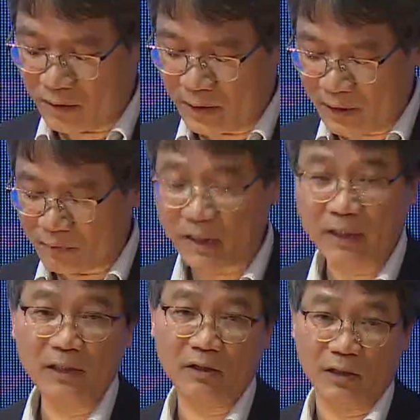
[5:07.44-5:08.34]

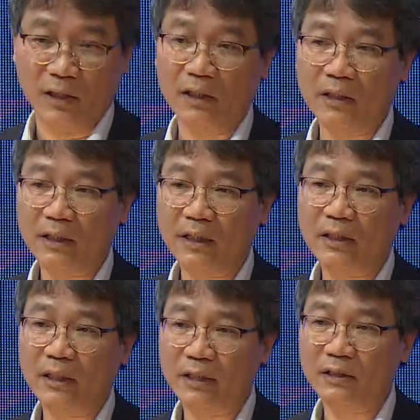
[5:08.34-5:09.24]
degradation, and
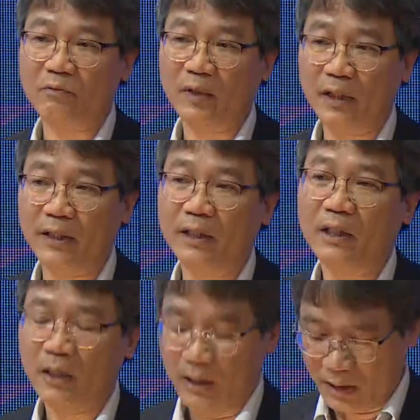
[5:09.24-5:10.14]
that is really
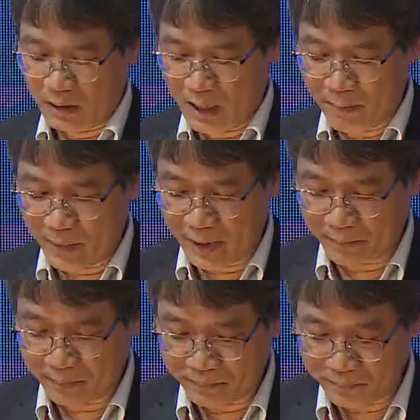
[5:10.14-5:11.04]
alarming.
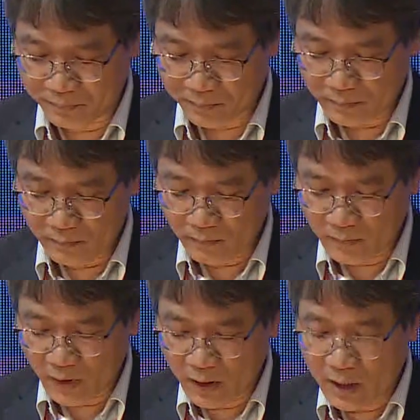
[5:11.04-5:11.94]

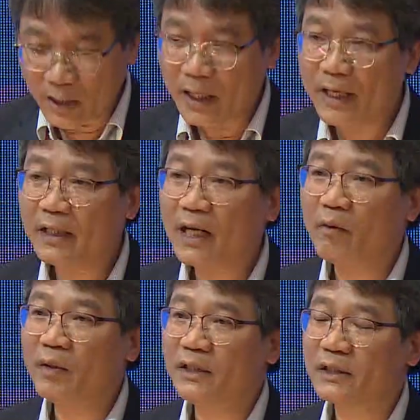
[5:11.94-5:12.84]
And
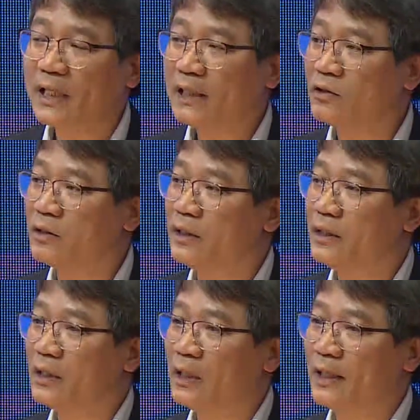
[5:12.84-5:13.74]
our discussion in
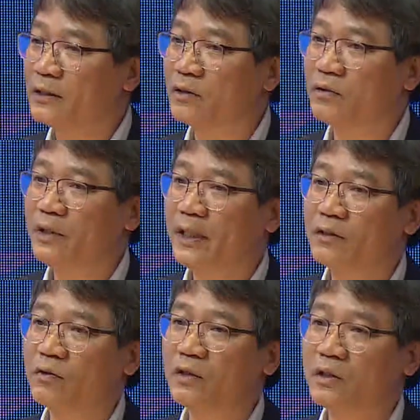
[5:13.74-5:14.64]
the last 2 days
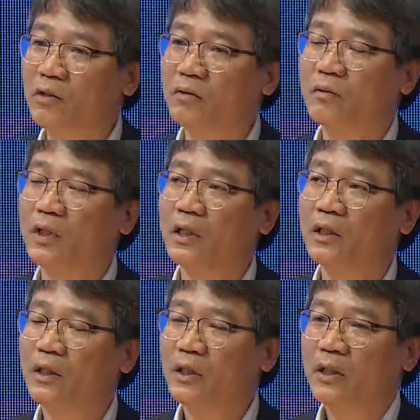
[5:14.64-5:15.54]
also
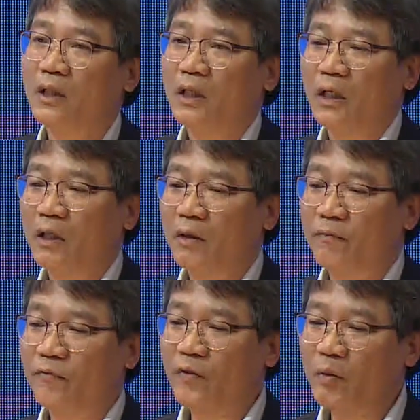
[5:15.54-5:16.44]

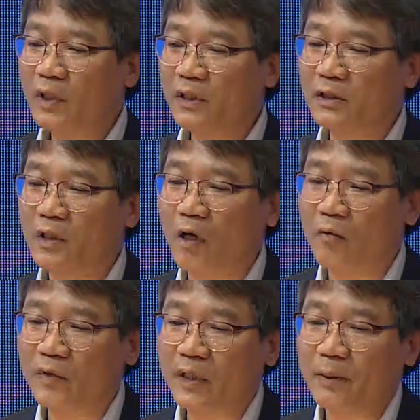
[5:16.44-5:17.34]
focus
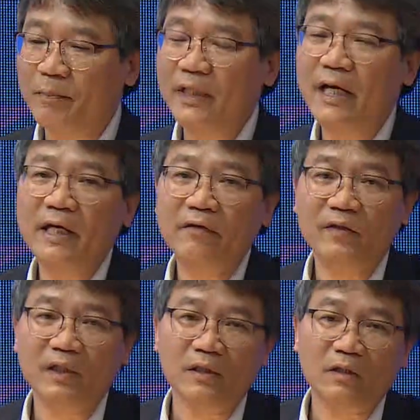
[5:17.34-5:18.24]
on the
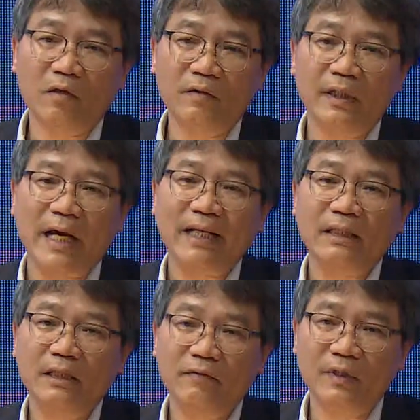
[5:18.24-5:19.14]
behaviors or the
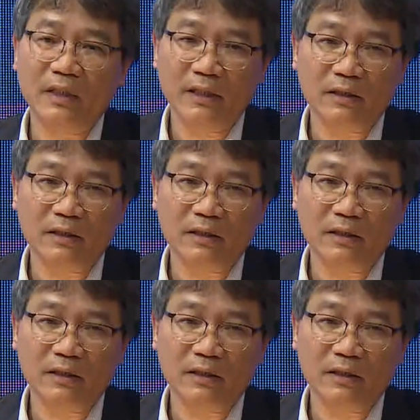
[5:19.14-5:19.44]
activities,